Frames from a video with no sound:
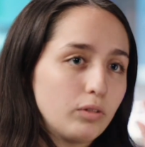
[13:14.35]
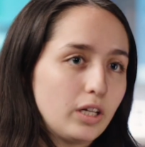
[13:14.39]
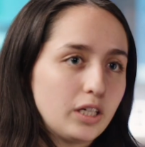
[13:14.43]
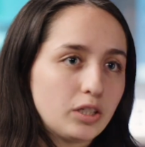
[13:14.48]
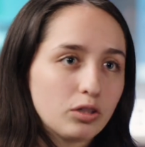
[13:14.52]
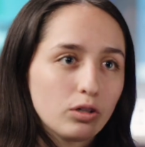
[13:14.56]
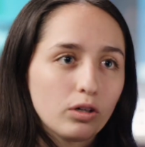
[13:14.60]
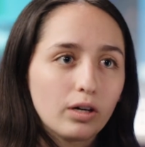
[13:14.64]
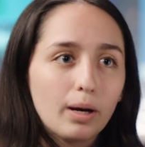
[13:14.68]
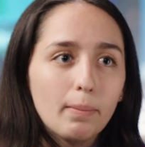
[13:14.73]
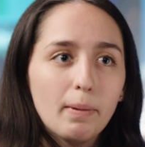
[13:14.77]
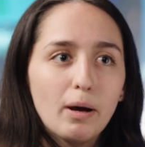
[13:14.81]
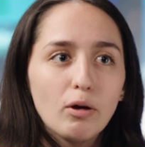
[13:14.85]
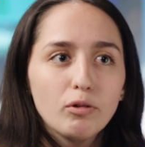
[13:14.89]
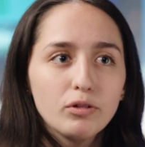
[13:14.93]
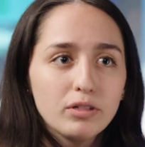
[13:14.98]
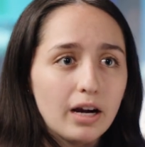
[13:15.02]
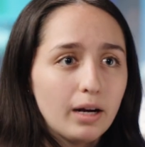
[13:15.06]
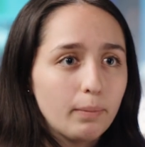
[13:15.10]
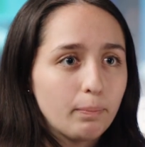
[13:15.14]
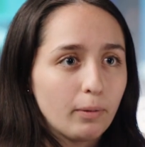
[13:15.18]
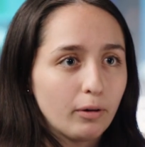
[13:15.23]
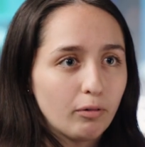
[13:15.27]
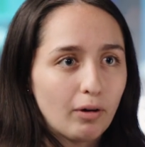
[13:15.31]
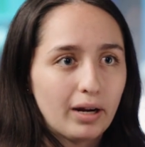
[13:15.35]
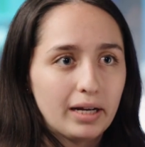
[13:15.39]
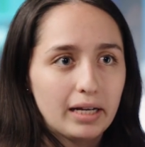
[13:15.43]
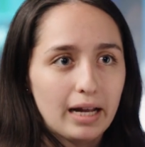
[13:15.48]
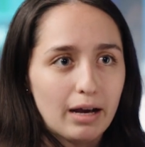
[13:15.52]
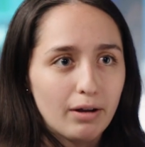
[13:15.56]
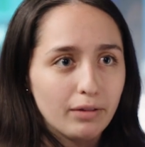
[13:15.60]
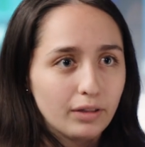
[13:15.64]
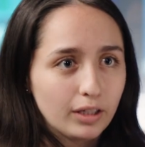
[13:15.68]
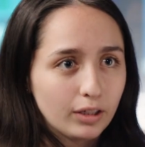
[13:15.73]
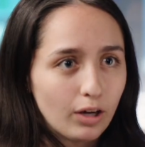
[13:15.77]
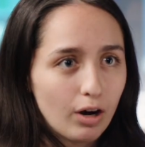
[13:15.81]
talk about DARPA right
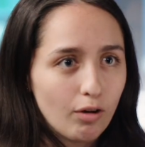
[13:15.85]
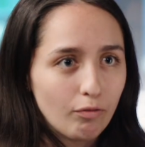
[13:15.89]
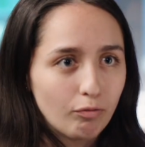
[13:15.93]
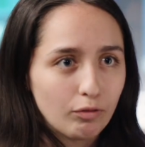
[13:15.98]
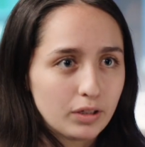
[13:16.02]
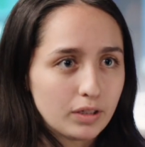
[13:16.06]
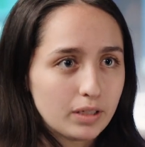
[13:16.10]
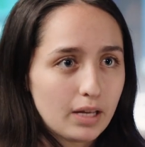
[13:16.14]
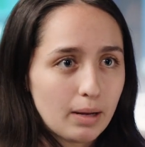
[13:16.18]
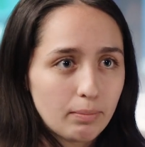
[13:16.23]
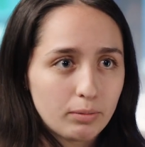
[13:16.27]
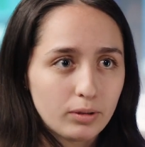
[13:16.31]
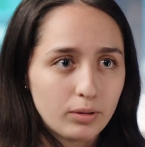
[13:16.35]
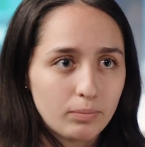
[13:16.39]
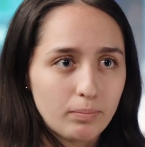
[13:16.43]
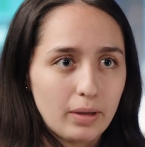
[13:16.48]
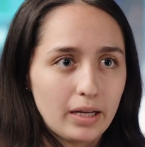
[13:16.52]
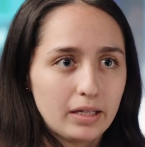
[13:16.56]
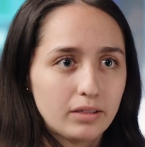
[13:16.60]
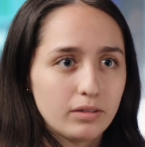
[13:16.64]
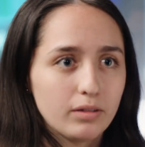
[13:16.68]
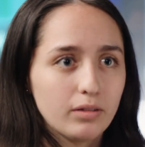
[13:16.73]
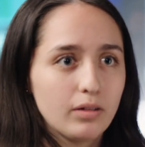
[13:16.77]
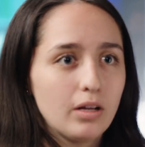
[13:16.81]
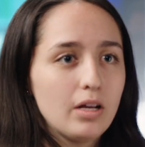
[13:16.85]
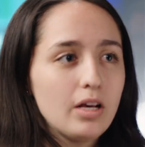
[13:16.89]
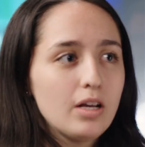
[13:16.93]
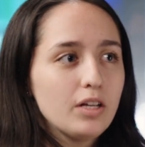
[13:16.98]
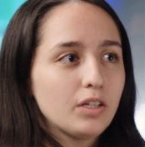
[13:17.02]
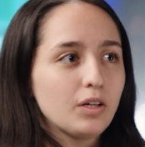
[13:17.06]
now in the conference QuantumBasel.